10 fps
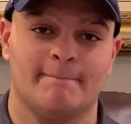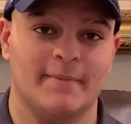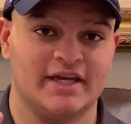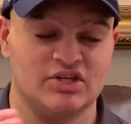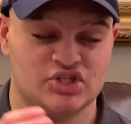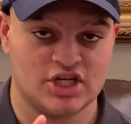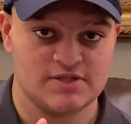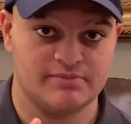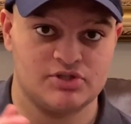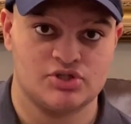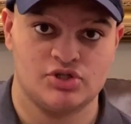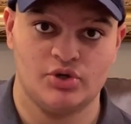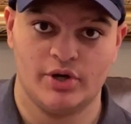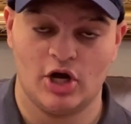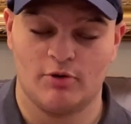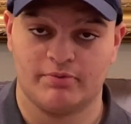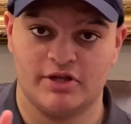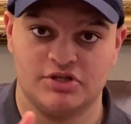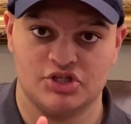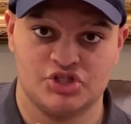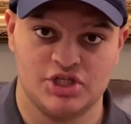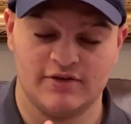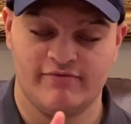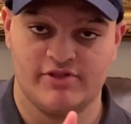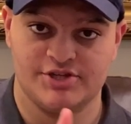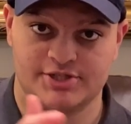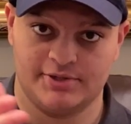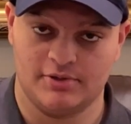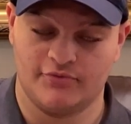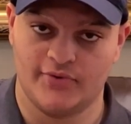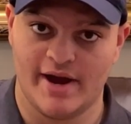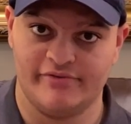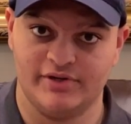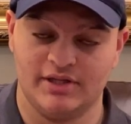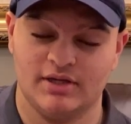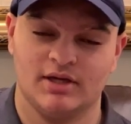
make adjustments to your airplane to shift the center of gravity.